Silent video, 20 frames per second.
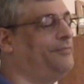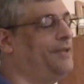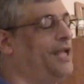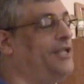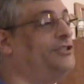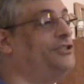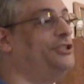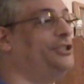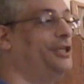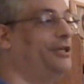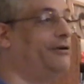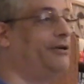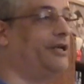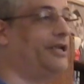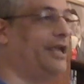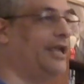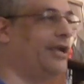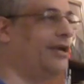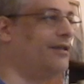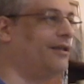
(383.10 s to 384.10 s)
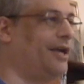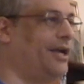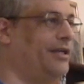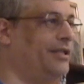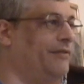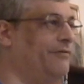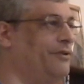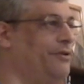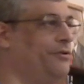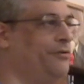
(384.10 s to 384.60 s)
engineering inclined
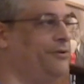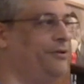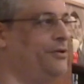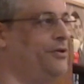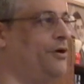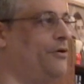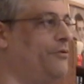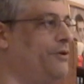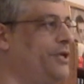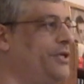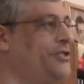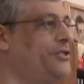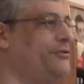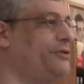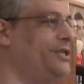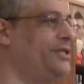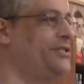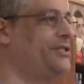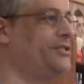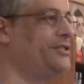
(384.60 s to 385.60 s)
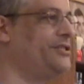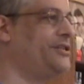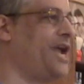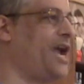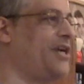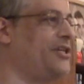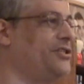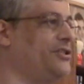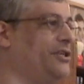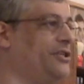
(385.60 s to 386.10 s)
of you, you know hysteresis is
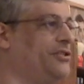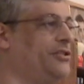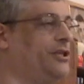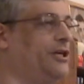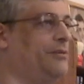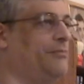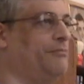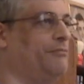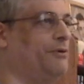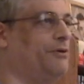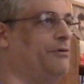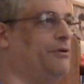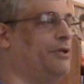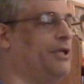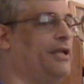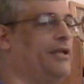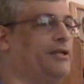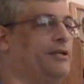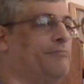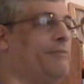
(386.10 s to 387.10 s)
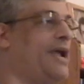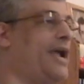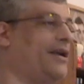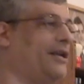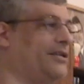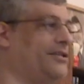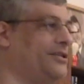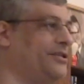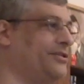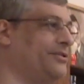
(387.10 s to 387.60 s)
actually a term related to
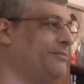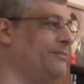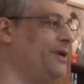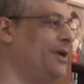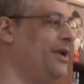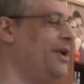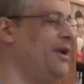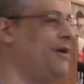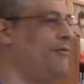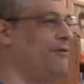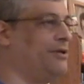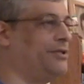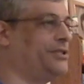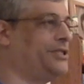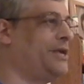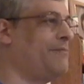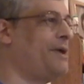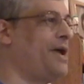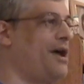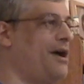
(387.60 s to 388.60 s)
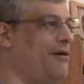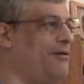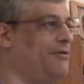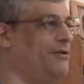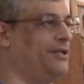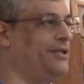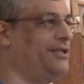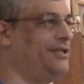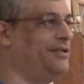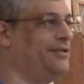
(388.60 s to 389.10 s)
magnetism. Well,
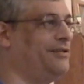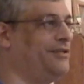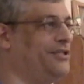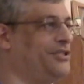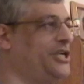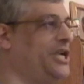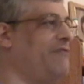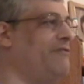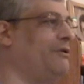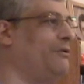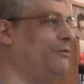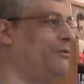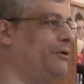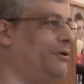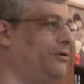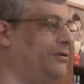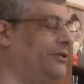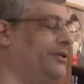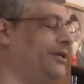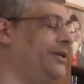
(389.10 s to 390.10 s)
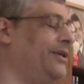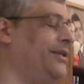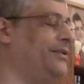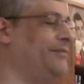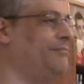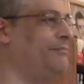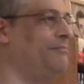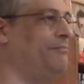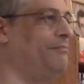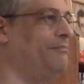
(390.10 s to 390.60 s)
somehow in the shaving world
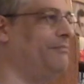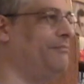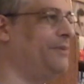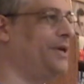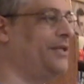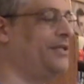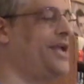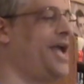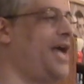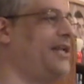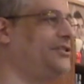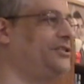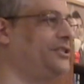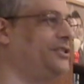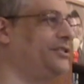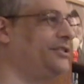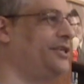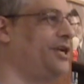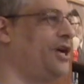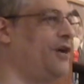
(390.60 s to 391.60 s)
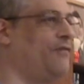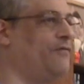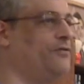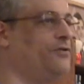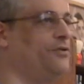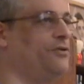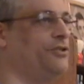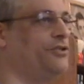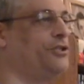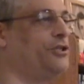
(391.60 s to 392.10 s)
it attached itself
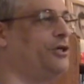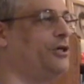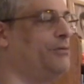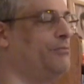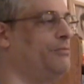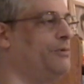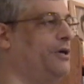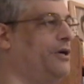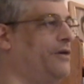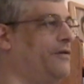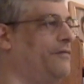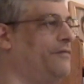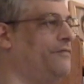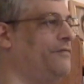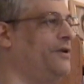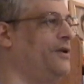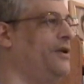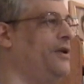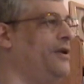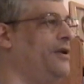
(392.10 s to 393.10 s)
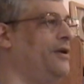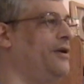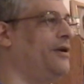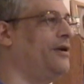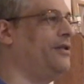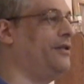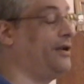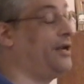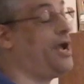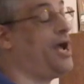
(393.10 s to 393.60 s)
to the term of
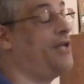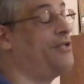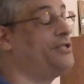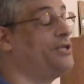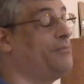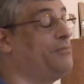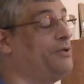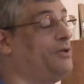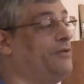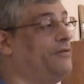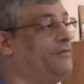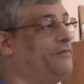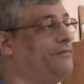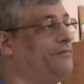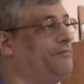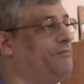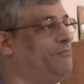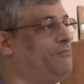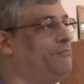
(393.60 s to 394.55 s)
the concept of